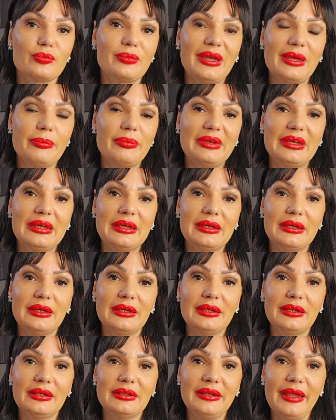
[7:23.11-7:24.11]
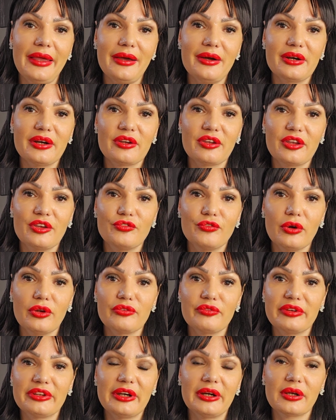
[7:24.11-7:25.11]
maybe they are
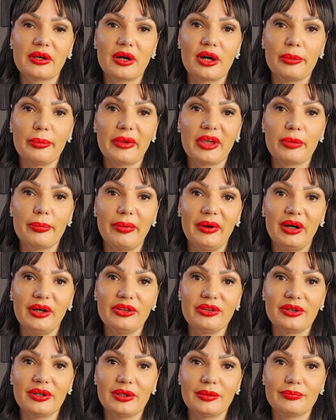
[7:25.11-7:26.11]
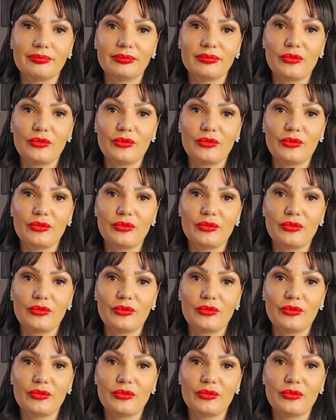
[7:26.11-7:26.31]
involved with their karmic partner.